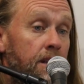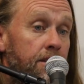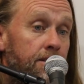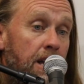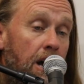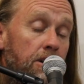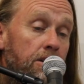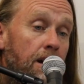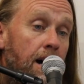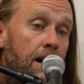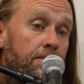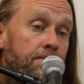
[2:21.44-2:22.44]

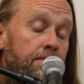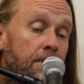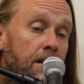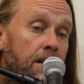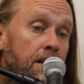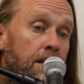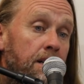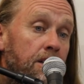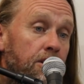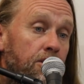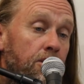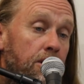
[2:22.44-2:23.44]
So
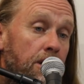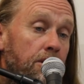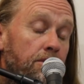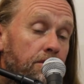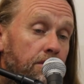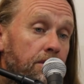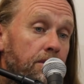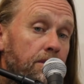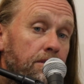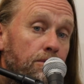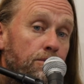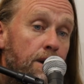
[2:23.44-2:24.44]
you can
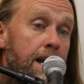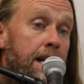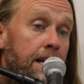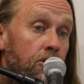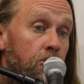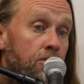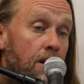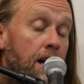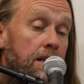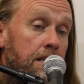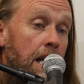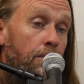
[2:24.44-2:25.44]

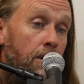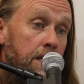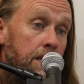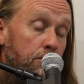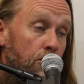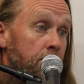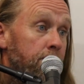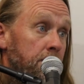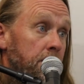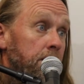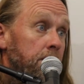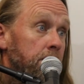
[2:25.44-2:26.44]
reconstruct someone's
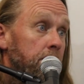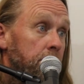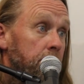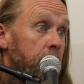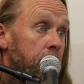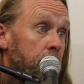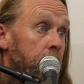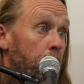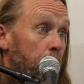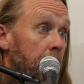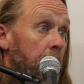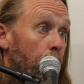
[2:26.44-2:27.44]
movement to
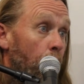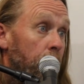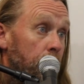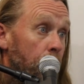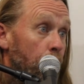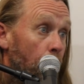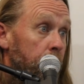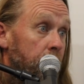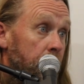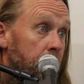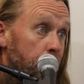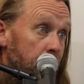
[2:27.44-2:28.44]
be what you want
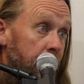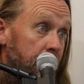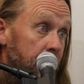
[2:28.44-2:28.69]
it to be.